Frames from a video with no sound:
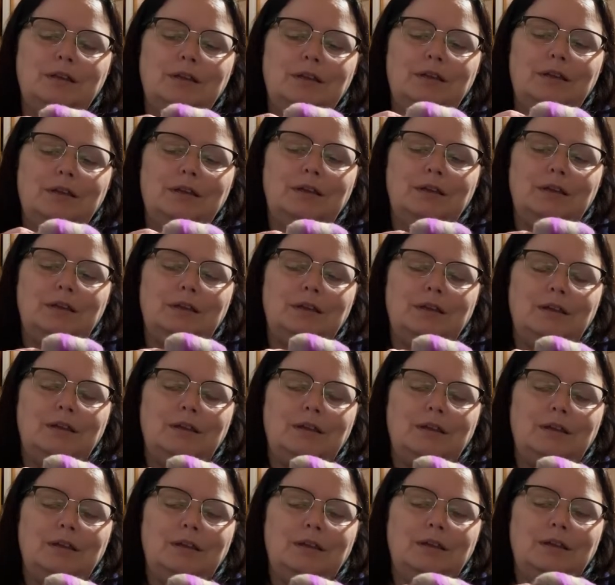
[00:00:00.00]

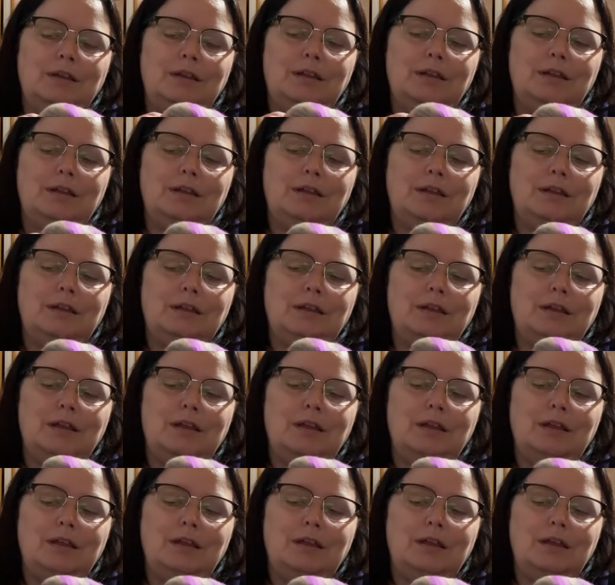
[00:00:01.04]

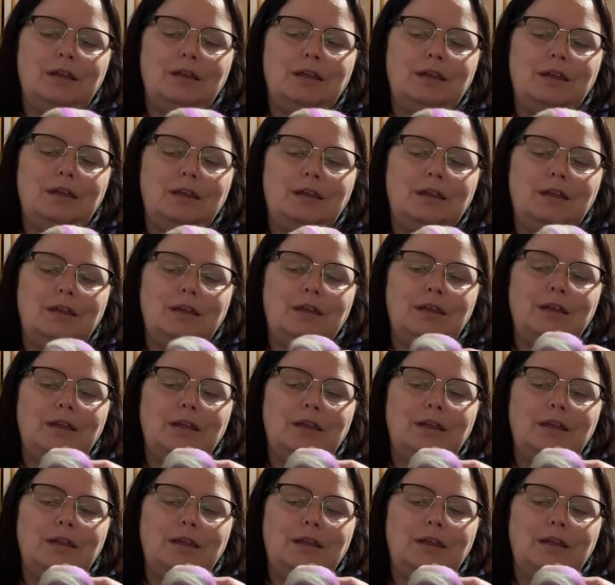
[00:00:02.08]
Nobody speaks.